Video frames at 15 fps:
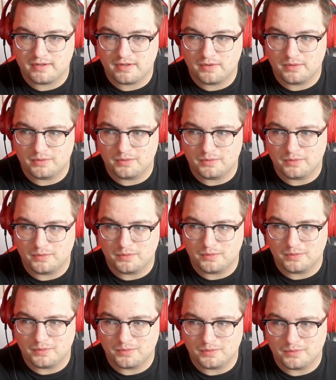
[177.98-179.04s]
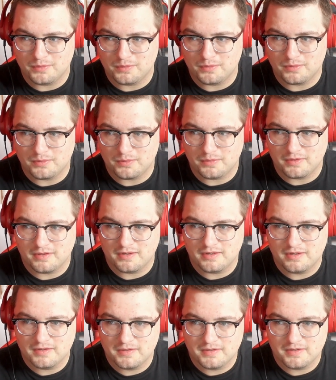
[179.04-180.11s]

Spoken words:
I'm sure Mr. Piercy had his reasons.